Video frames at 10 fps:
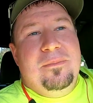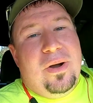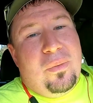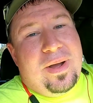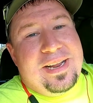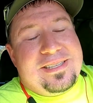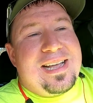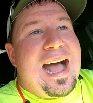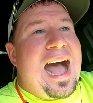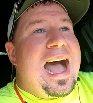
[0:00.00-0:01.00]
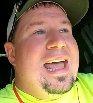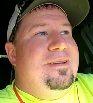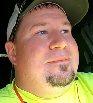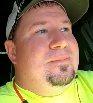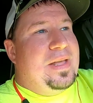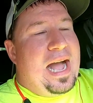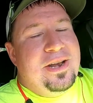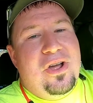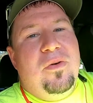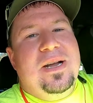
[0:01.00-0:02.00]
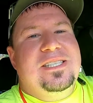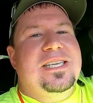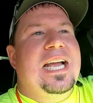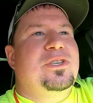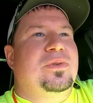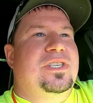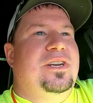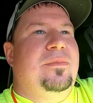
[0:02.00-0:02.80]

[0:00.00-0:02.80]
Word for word: But when it's hot, I know my schedule is going